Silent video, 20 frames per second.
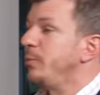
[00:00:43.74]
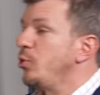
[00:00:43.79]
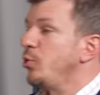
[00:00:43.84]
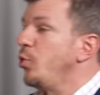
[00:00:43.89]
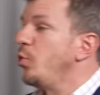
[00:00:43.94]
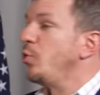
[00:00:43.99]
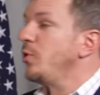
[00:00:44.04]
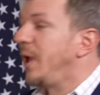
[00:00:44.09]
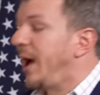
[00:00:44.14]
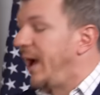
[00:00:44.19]

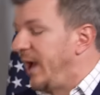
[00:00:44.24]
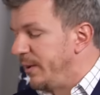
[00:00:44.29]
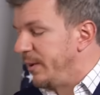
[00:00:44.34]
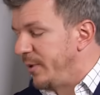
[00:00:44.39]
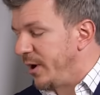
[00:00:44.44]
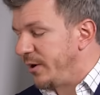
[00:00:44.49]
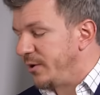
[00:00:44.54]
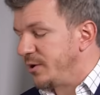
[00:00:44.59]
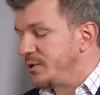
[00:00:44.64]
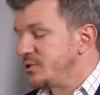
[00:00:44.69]
who lie
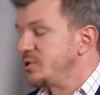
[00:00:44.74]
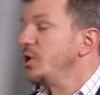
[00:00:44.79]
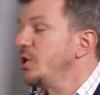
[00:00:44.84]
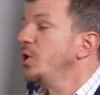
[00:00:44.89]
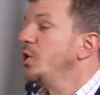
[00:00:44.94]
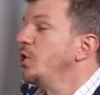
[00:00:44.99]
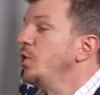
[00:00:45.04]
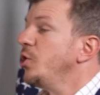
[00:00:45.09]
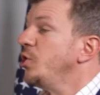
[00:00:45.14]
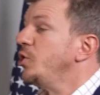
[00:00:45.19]
about us.
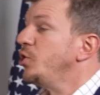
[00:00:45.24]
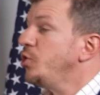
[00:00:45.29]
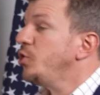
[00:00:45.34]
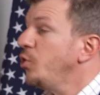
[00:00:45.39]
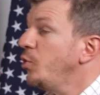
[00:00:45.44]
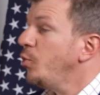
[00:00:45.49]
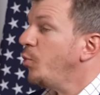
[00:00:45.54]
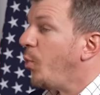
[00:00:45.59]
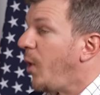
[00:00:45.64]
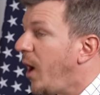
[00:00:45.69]
You
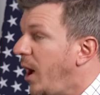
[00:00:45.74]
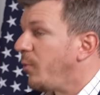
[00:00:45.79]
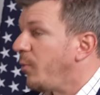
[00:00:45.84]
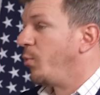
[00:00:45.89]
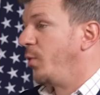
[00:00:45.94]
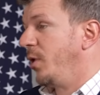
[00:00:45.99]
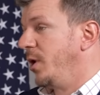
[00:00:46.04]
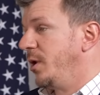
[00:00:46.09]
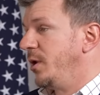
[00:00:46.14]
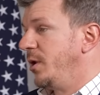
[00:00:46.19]
want
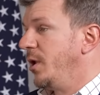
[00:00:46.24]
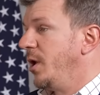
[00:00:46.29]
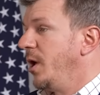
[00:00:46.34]
one,